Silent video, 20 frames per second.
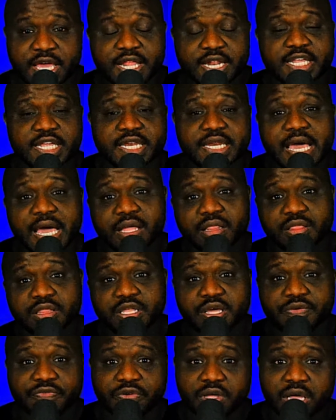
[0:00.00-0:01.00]
did not
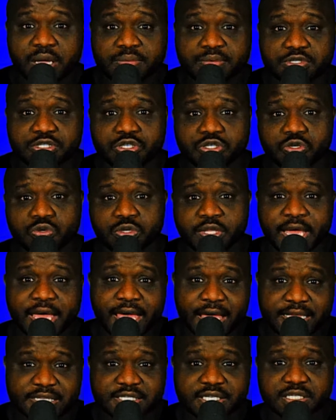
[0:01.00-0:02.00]
live up to the
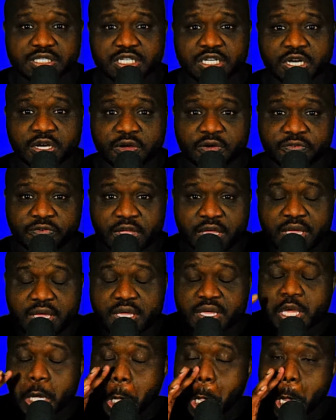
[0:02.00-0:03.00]
essence of
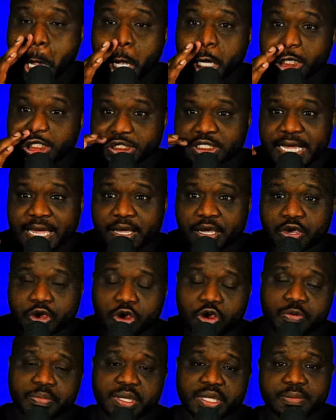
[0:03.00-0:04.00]
Jack
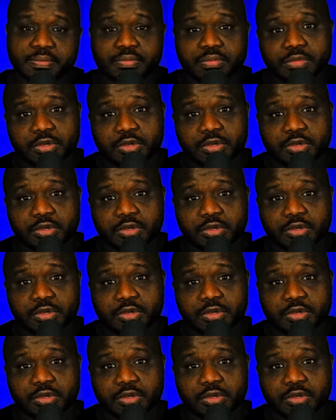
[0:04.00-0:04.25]
Kirby.